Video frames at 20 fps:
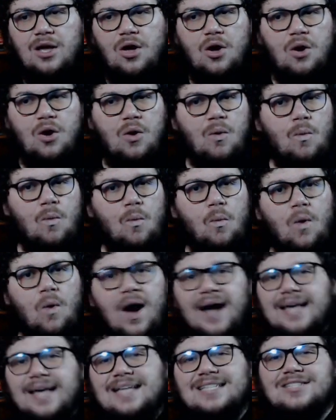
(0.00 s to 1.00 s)

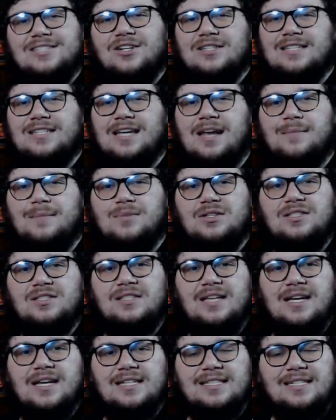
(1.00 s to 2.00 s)
Why he starts at number
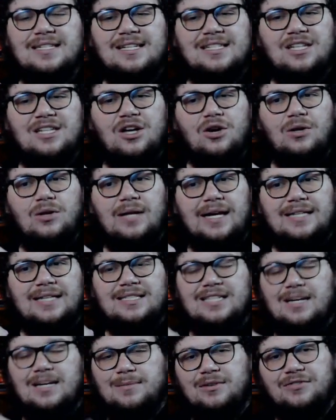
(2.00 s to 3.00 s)
6 and doesn't go like to
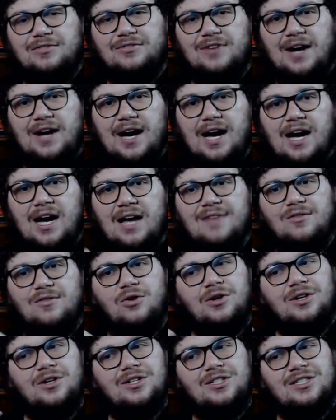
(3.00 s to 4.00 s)
number 5
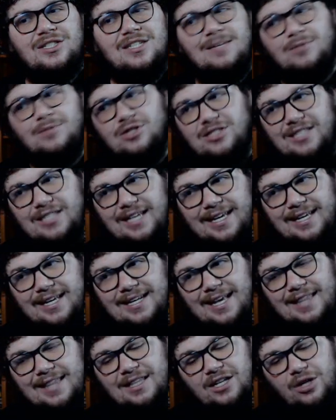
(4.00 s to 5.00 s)
or to number 10
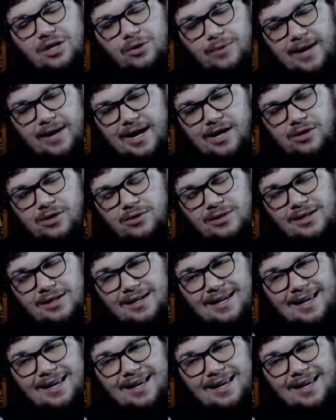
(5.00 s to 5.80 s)
and then go down,